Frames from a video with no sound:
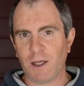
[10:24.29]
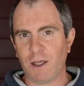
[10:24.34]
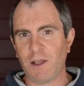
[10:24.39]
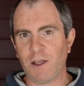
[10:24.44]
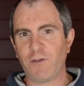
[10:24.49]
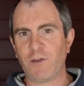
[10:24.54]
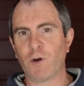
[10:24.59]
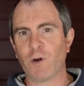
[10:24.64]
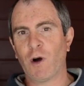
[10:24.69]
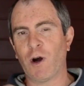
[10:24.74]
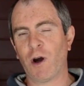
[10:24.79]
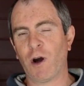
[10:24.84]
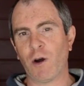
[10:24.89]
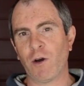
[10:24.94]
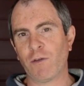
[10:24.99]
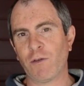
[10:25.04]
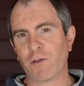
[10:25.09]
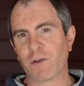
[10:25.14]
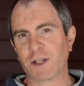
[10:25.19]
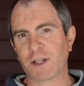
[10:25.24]
If you're
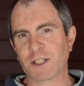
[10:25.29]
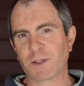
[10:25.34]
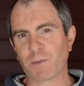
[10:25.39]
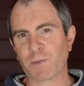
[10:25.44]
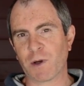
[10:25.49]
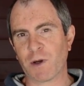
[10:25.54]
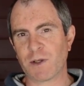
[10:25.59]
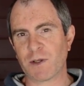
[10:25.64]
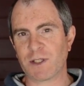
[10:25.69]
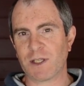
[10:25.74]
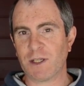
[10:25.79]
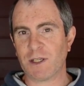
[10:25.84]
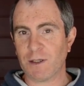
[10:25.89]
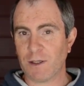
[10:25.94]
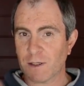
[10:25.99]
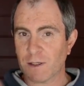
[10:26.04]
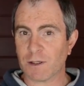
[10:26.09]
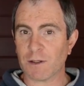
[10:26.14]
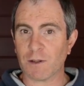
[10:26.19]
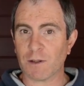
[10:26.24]
overexposing,
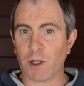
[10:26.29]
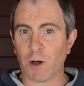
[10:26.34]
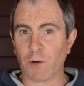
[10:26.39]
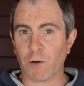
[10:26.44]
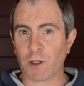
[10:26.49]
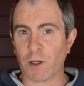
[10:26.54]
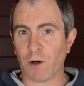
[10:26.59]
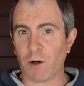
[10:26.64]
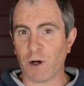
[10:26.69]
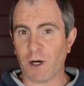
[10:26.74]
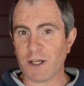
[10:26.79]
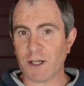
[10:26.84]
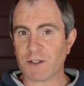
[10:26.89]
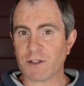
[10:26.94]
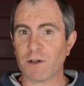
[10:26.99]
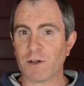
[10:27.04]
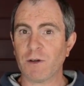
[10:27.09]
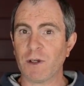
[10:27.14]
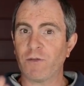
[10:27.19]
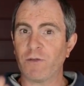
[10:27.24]
lower your
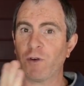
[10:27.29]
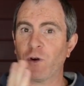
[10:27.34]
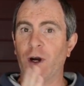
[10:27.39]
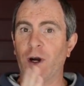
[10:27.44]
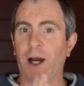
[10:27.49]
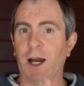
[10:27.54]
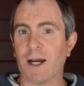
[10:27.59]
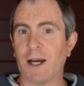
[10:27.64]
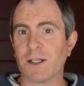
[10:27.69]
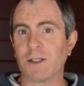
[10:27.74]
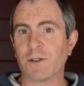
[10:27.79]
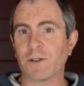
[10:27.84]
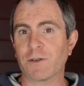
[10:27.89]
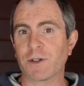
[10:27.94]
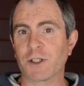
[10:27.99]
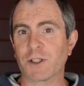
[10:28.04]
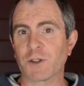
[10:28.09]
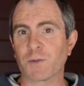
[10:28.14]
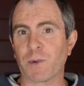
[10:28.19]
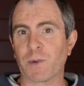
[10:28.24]
ISO. If you're
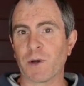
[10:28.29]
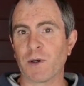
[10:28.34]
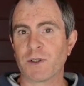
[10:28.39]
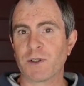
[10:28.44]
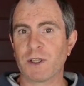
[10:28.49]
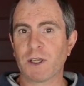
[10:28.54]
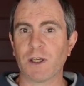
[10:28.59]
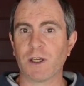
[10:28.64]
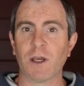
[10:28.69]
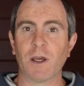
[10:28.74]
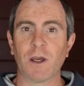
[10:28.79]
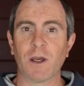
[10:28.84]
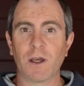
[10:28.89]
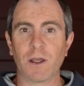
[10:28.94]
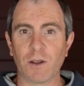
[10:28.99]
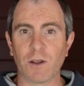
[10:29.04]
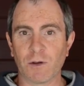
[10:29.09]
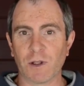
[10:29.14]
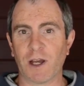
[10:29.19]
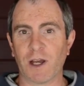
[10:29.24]
underexposing,
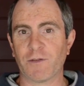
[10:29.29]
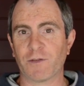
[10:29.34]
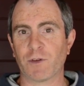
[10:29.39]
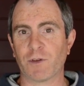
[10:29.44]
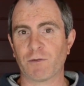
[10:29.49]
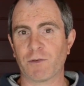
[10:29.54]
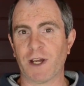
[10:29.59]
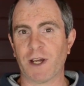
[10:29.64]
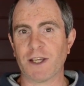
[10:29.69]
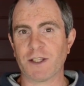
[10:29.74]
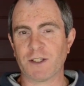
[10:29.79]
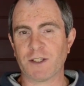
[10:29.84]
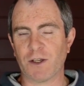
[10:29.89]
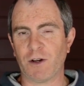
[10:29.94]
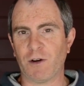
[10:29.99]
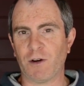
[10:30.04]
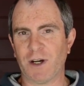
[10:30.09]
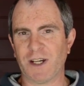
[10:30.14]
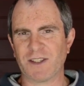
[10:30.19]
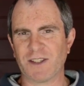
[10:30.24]
you'll have to raise your
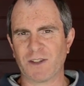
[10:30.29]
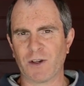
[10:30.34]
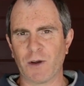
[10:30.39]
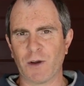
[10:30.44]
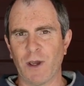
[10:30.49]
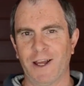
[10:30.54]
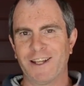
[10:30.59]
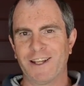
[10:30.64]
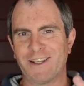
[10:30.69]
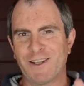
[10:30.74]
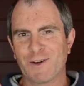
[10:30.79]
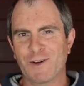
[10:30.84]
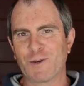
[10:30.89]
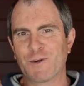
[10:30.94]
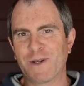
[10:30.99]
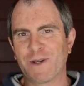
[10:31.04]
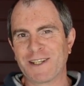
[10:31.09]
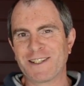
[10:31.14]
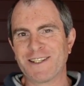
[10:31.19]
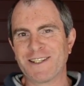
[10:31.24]
ISO. Now,
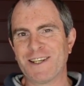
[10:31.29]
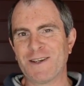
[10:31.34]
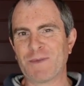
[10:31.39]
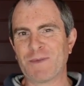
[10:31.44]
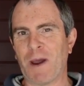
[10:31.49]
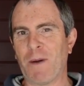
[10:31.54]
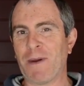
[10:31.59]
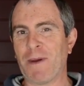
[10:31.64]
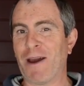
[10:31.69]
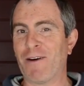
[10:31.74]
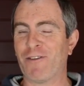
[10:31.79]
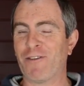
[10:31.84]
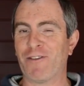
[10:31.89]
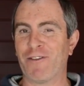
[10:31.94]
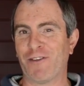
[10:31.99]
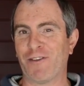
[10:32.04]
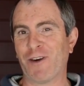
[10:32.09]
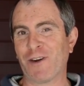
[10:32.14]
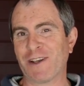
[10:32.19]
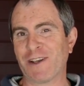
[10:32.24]
quick tip about
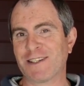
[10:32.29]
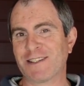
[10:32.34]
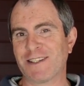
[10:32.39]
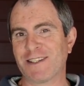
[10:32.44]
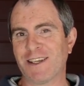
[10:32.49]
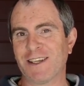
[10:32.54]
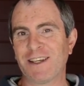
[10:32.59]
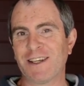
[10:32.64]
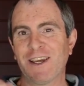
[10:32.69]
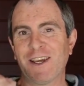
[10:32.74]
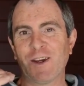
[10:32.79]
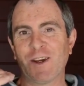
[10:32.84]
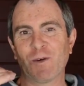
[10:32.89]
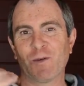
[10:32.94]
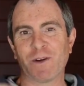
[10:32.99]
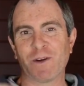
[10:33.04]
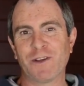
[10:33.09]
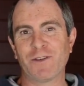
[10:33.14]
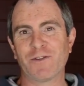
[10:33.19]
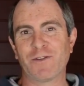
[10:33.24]
focusing
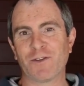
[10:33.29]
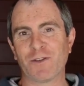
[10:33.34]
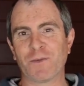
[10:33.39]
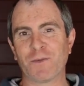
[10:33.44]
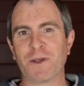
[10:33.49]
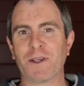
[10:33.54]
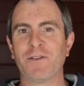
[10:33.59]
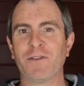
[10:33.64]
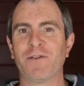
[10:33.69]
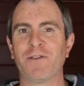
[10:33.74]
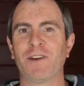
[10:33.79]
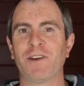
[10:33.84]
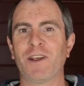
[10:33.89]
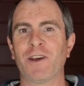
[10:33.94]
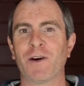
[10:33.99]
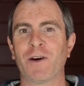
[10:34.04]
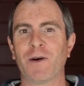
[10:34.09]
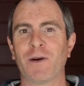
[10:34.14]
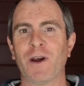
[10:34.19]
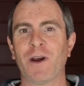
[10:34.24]
when you're filming your
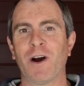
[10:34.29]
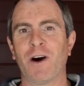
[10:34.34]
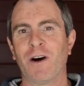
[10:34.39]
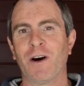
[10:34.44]
video.